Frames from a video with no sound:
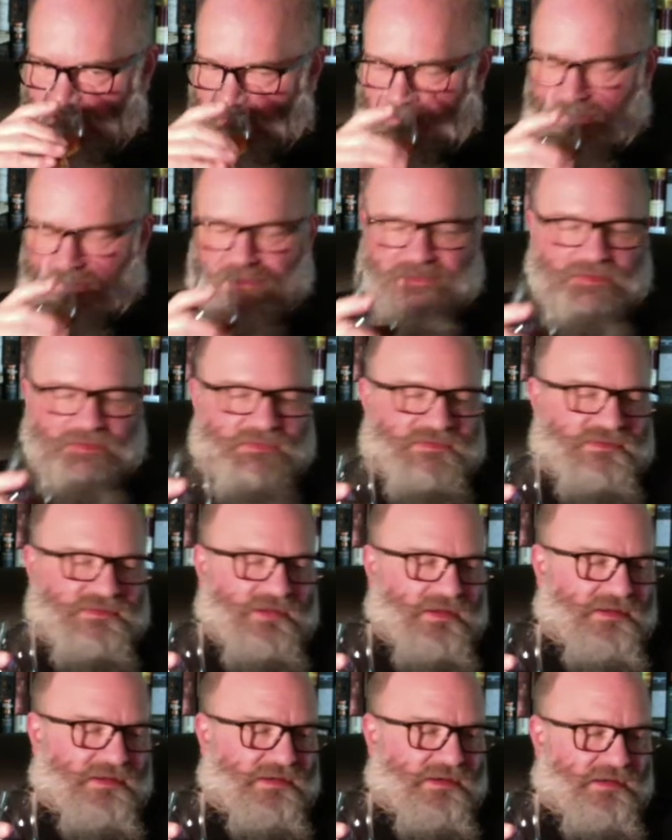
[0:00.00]
So it's
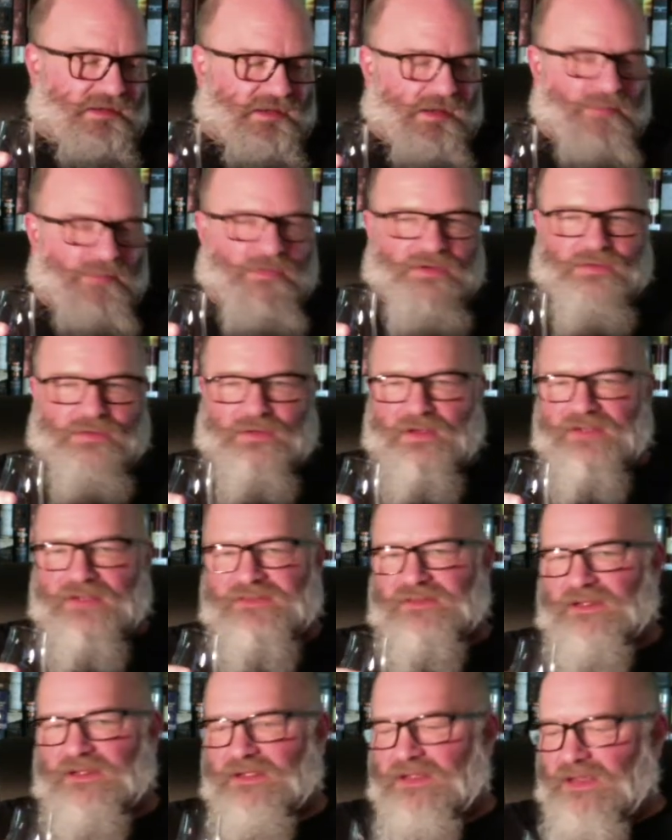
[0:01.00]
not going to come
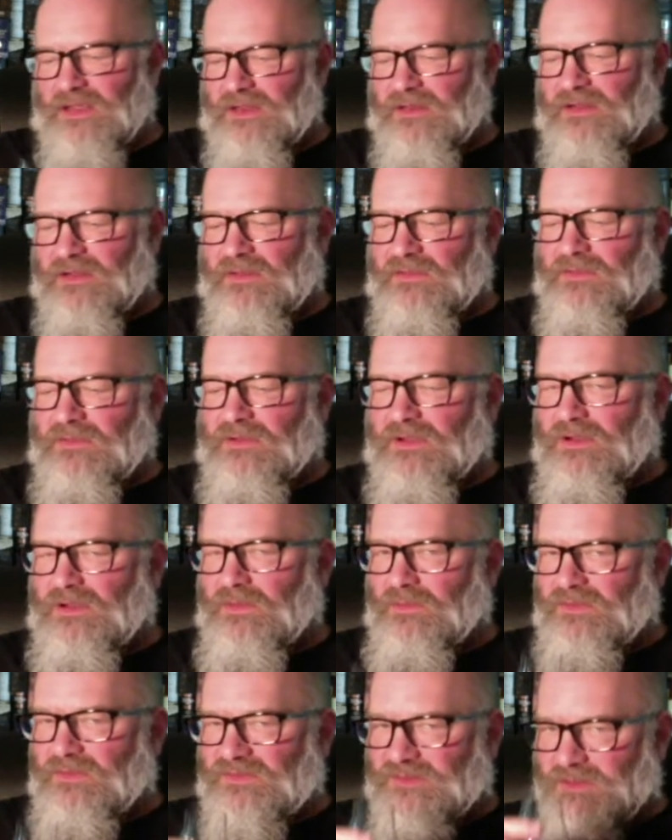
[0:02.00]
across like any other kind
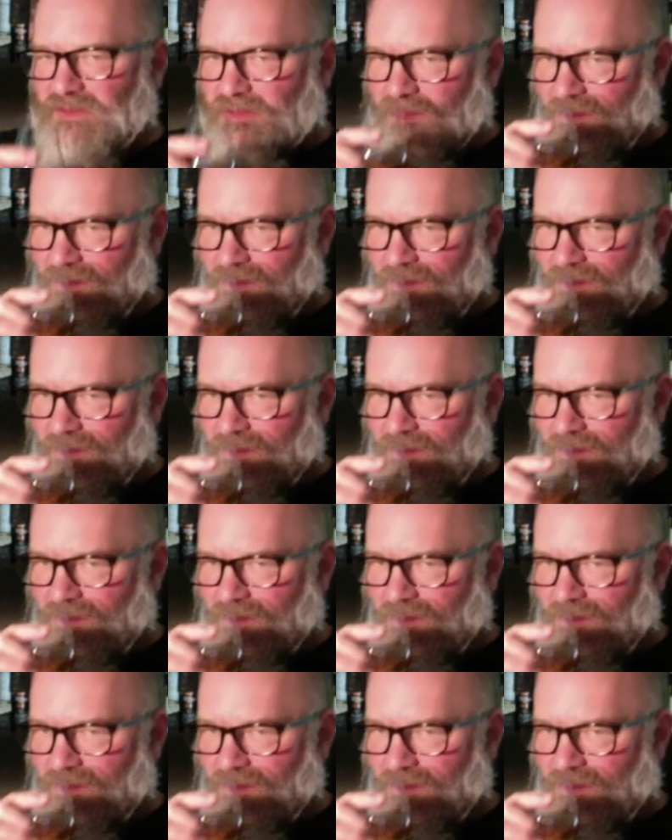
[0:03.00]
of whiskey.